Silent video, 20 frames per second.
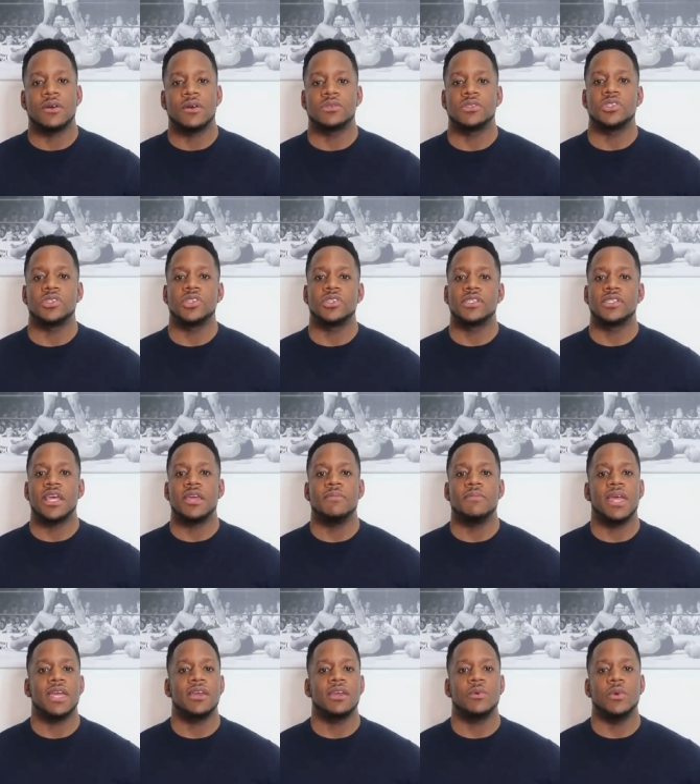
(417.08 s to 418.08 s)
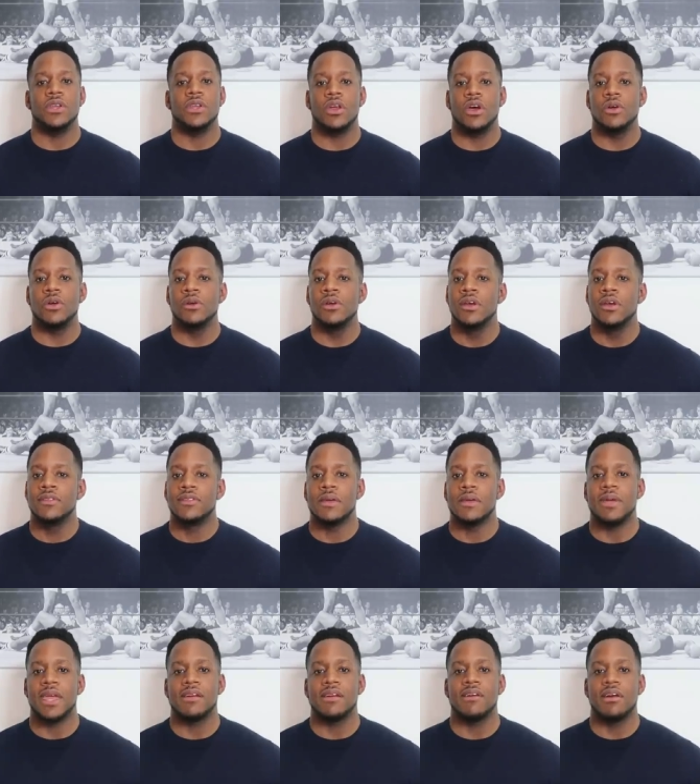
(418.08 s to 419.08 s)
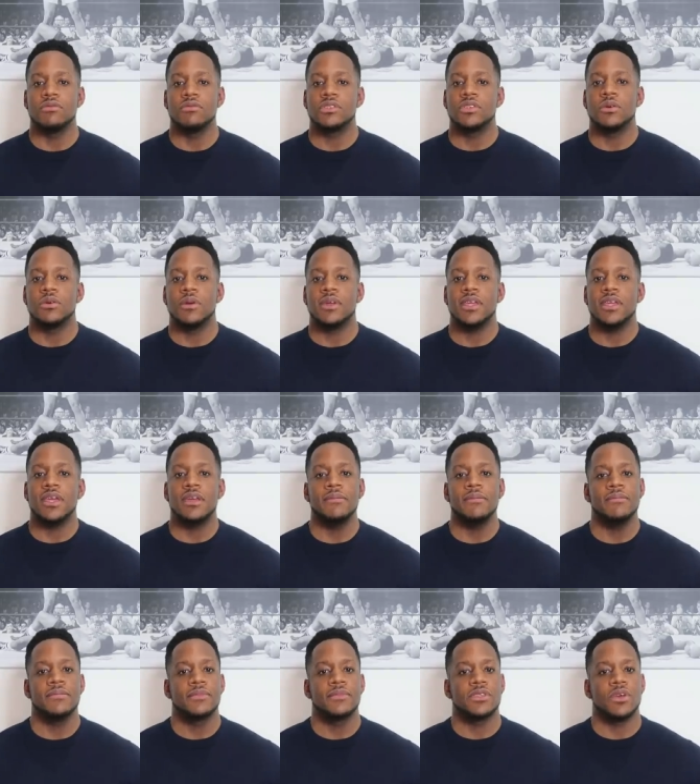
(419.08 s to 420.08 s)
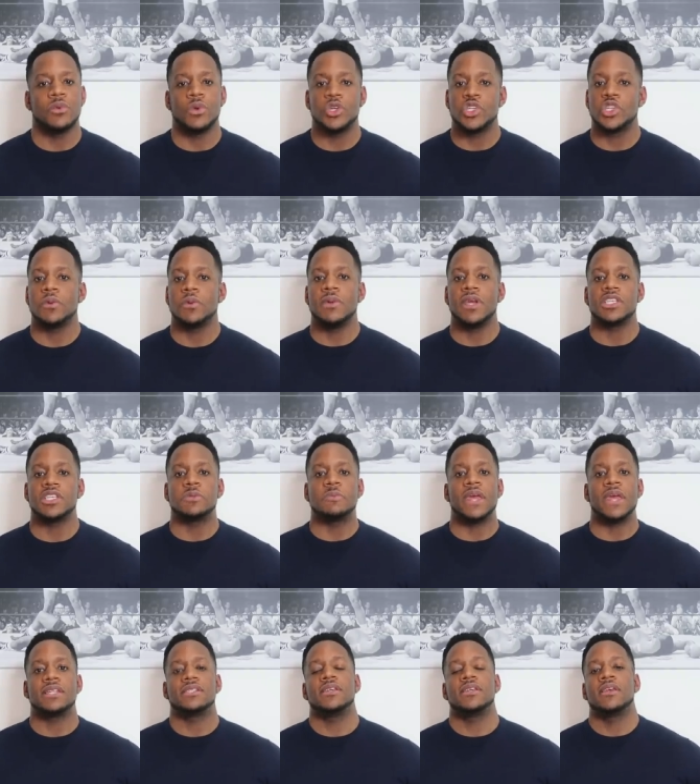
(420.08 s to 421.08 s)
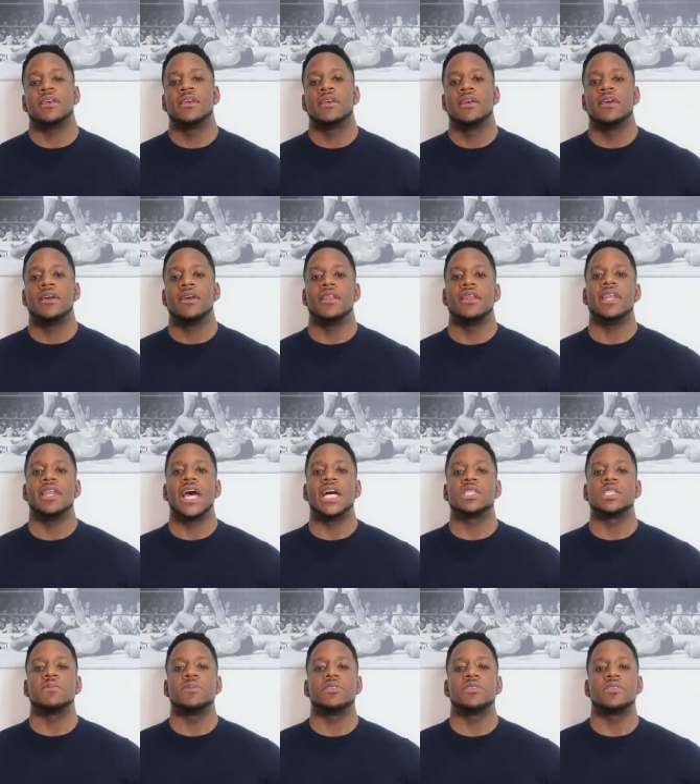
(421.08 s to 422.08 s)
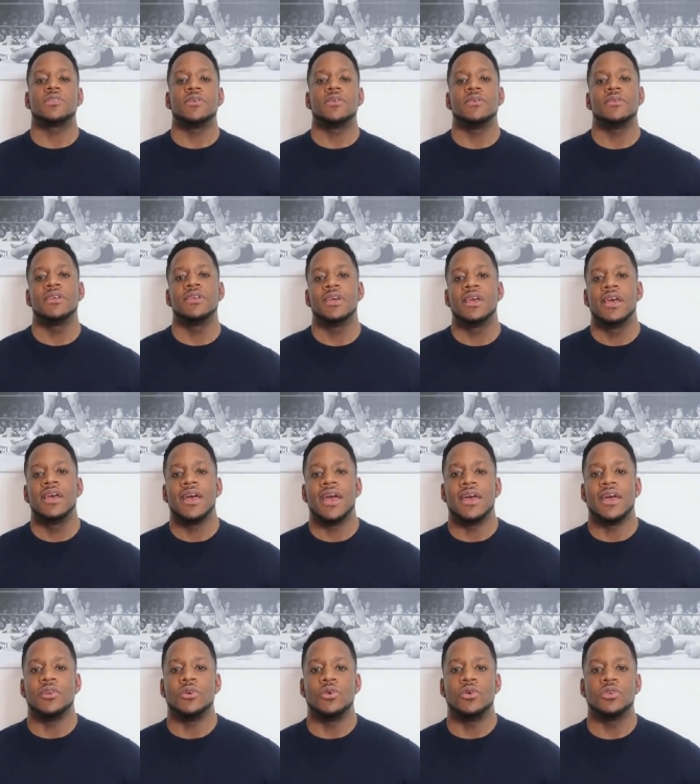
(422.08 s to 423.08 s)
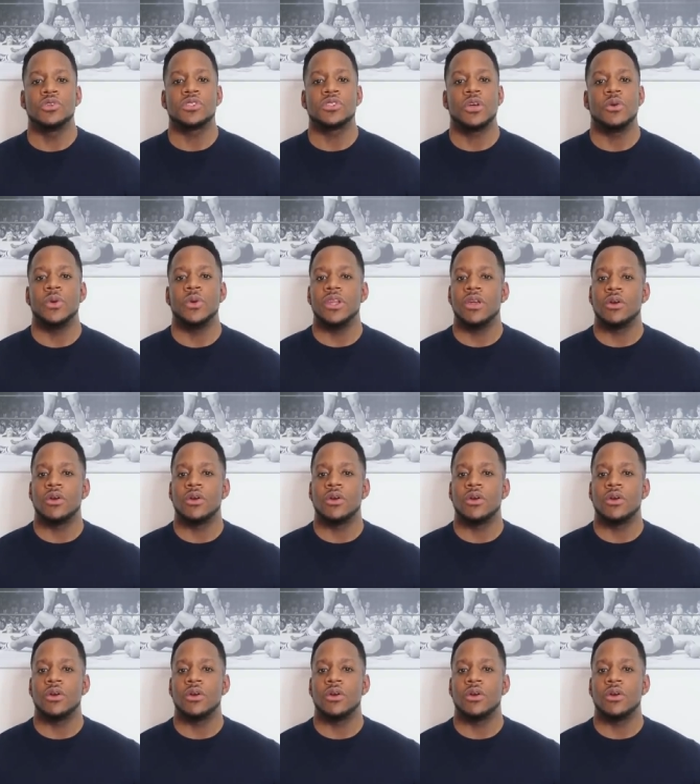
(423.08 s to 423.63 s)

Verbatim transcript: acquisitions they make. We know they make around two a year, so we should be expecting an announcement soon. And also, we